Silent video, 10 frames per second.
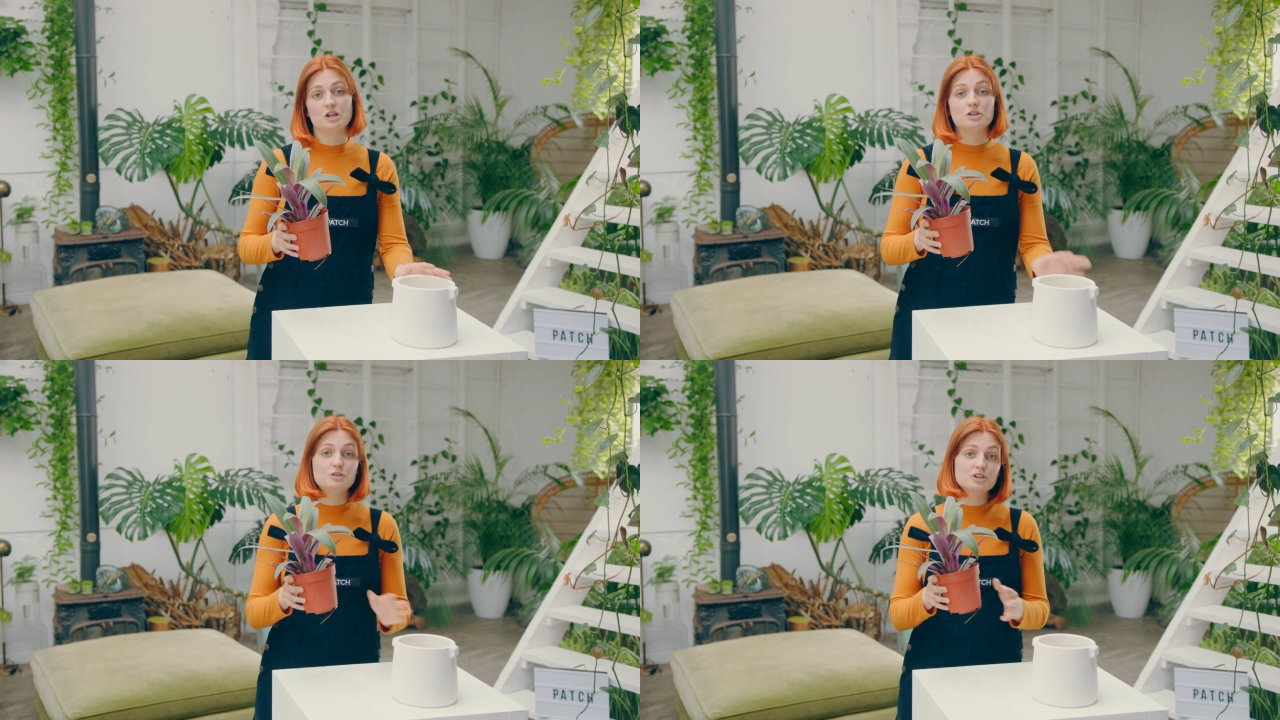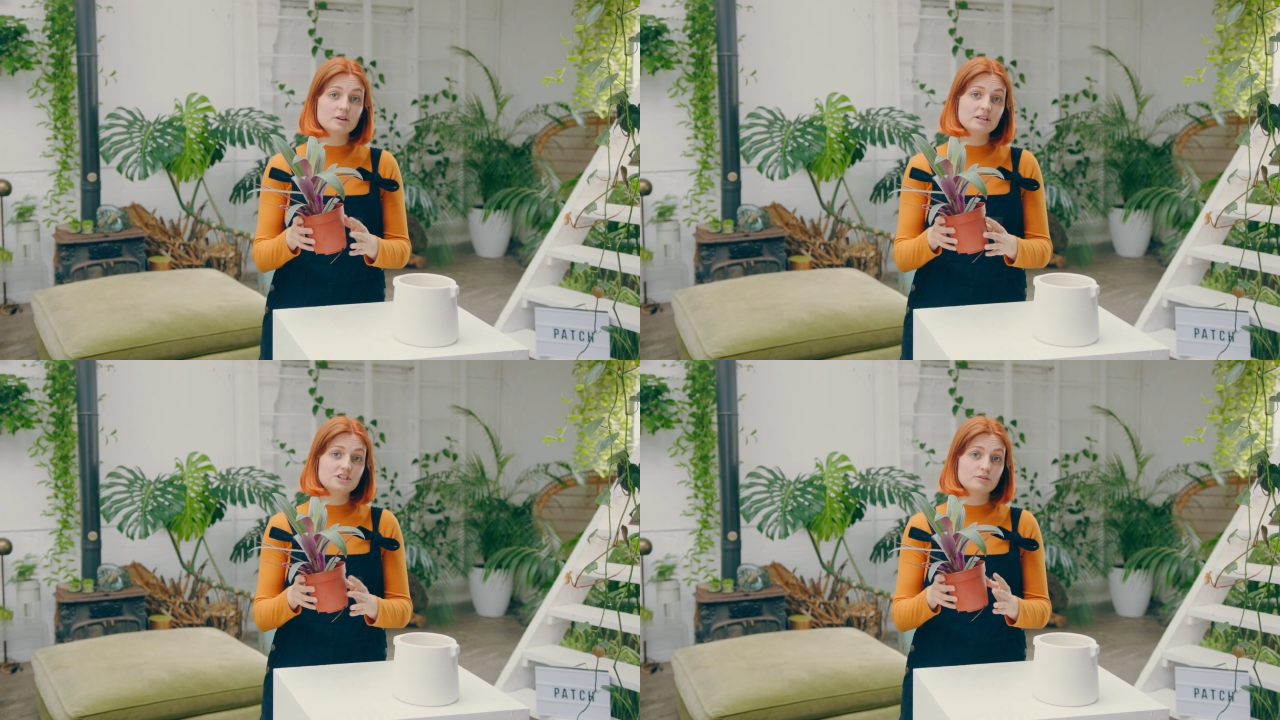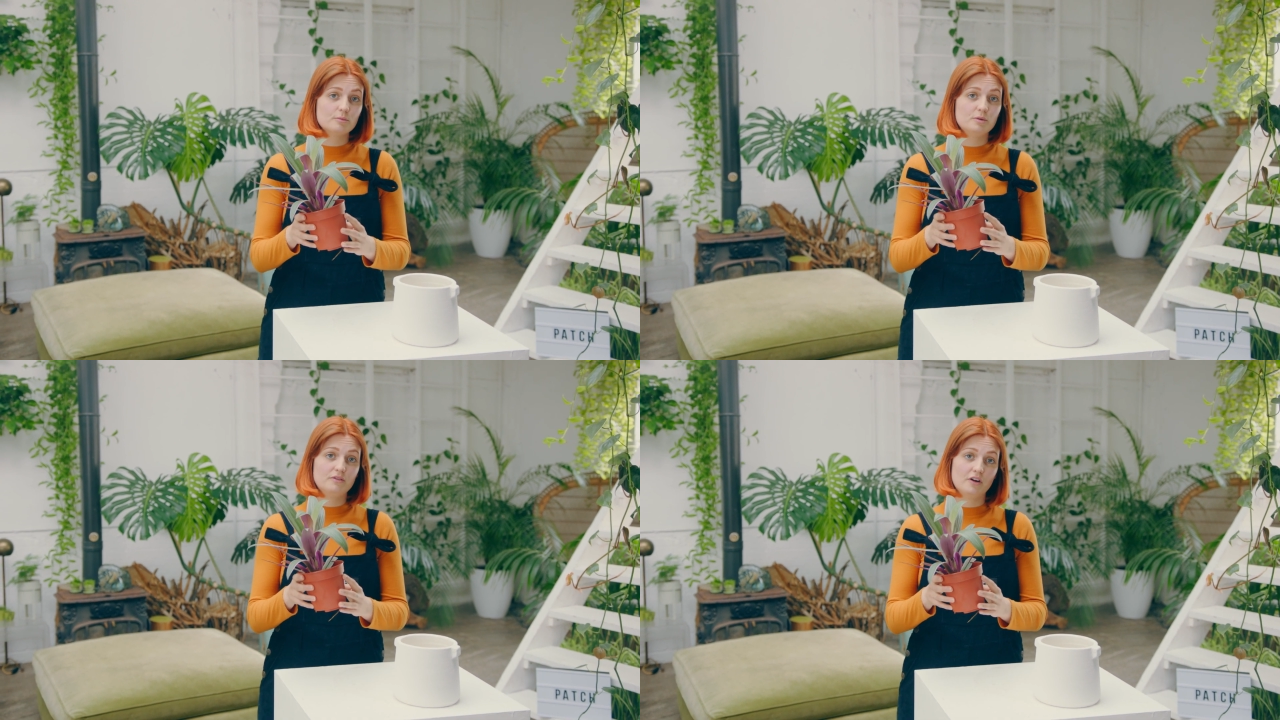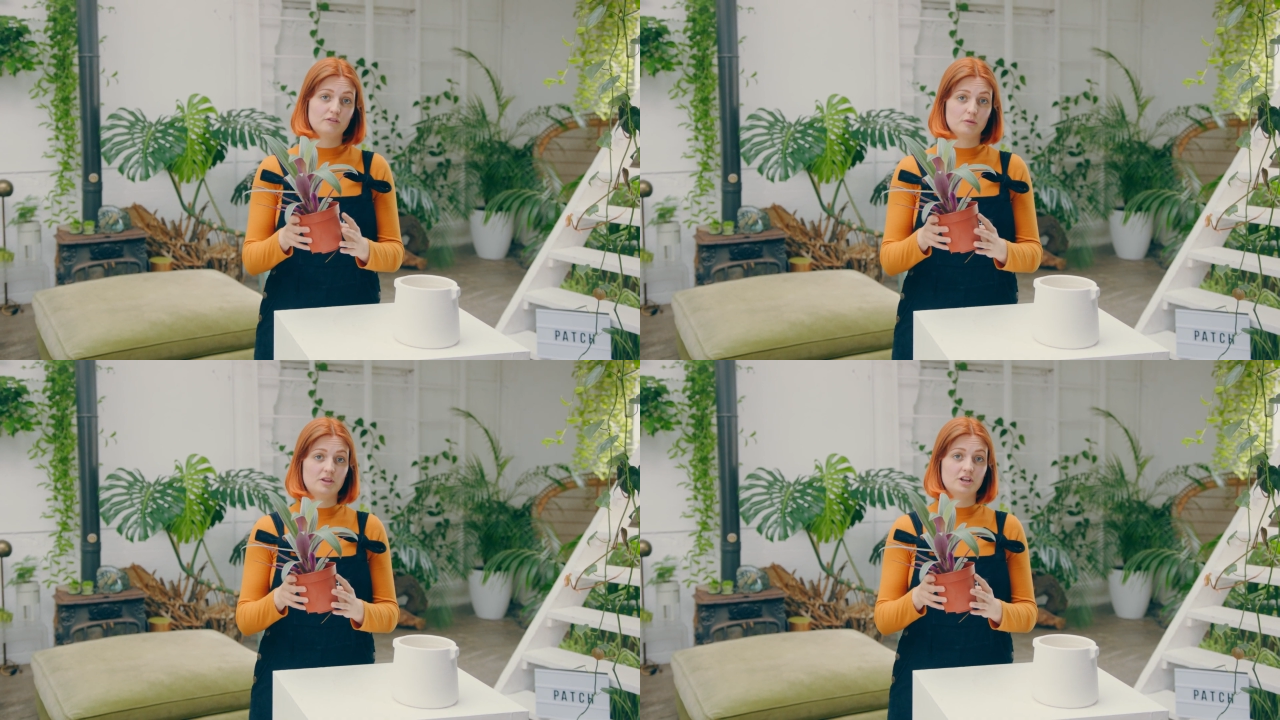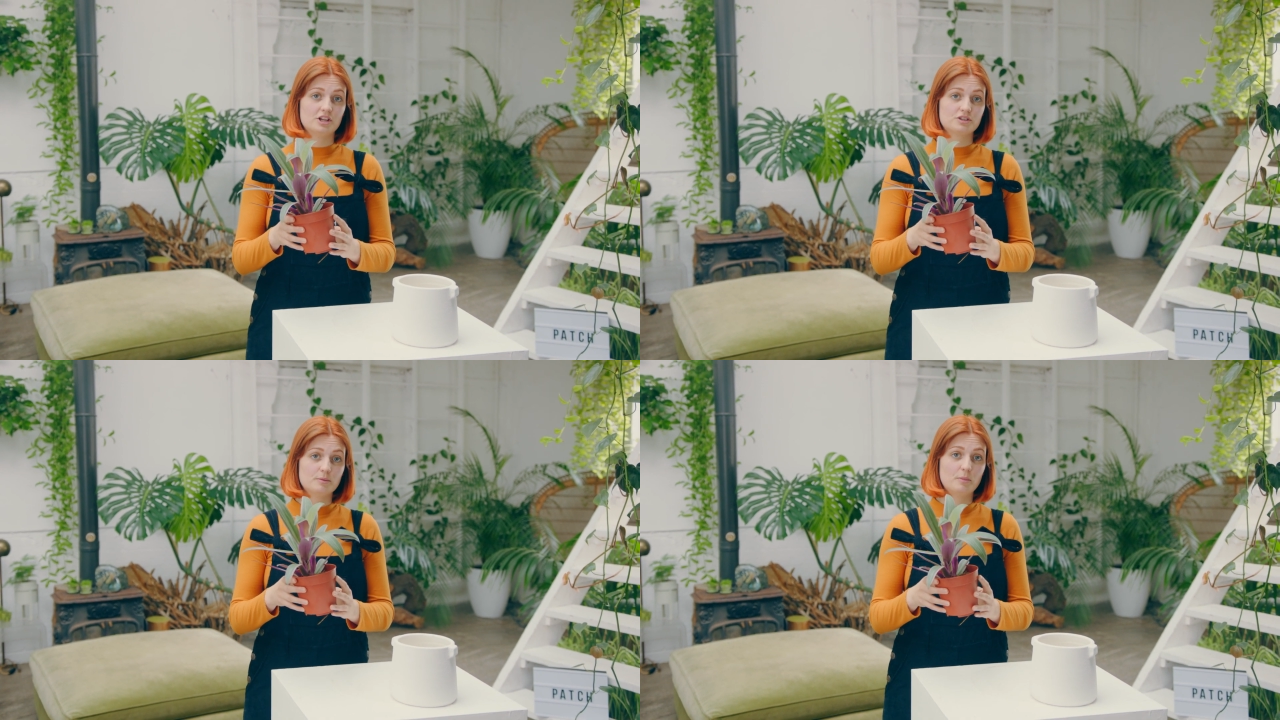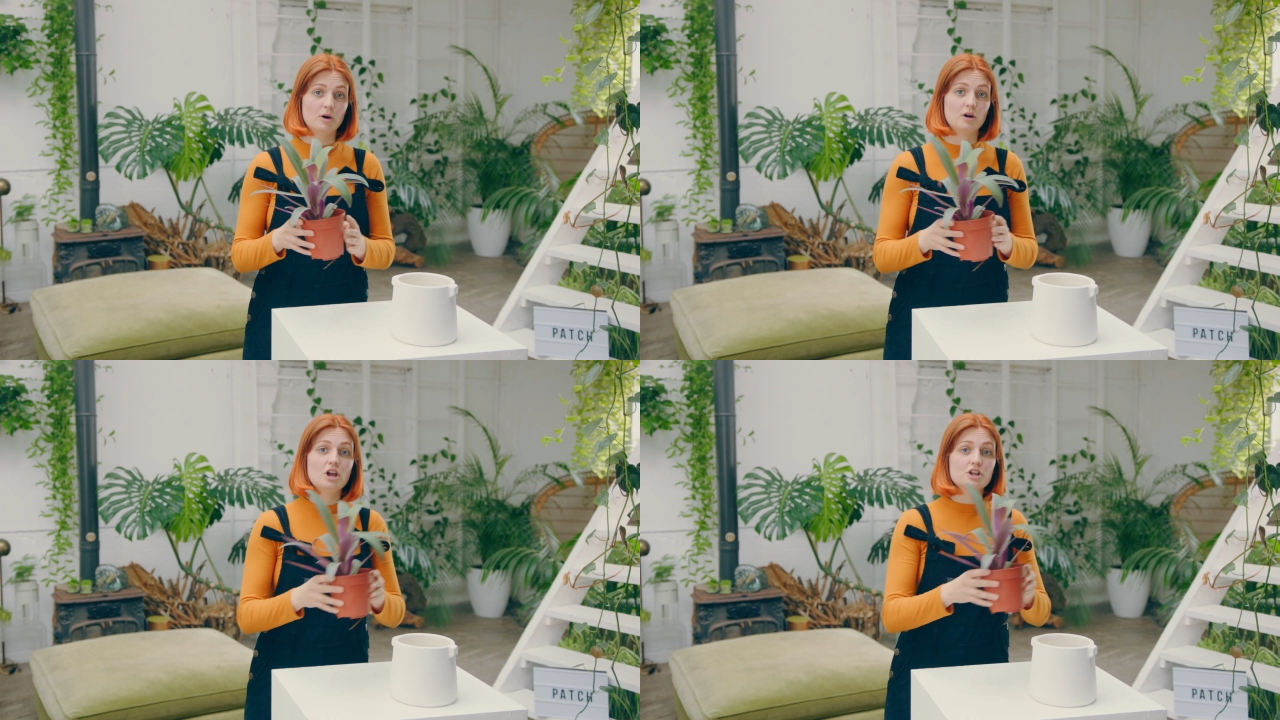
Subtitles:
You don't need to remove her from the nursery pot,